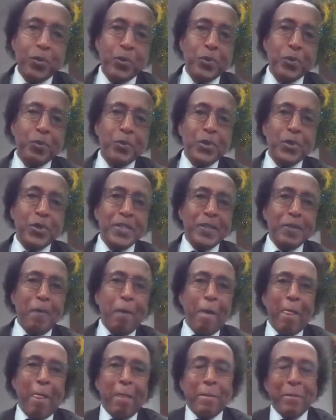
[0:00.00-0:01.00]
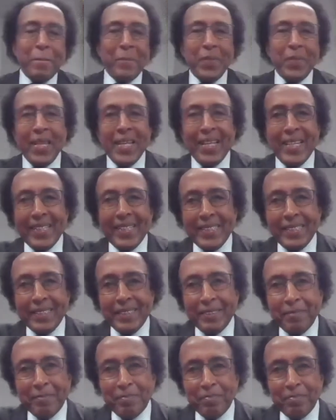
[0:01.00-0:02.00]
Good morning,
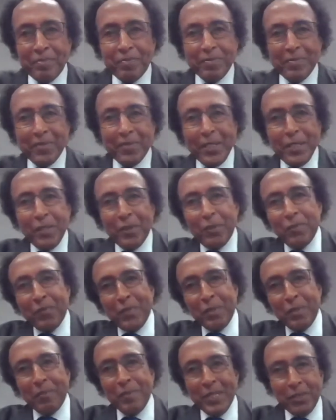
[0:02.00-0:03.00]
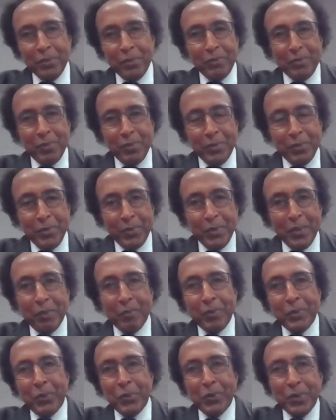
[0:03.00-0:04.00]
and thank you very much for the
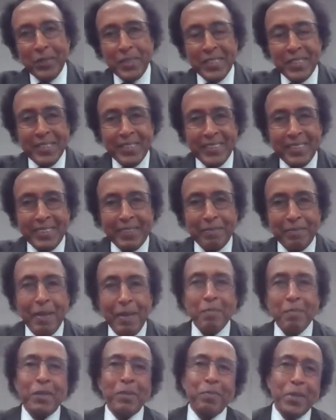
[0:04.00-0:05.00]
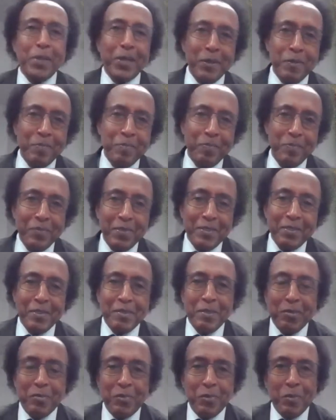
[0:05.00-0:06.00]
opportunity. It's Mohammed Ibrahim
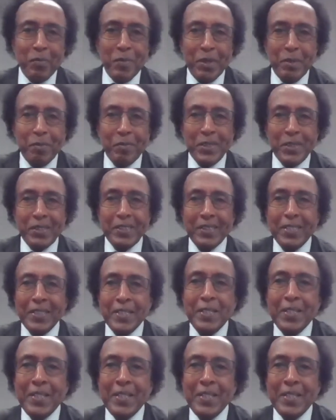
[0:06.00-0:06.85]
from Melbourne.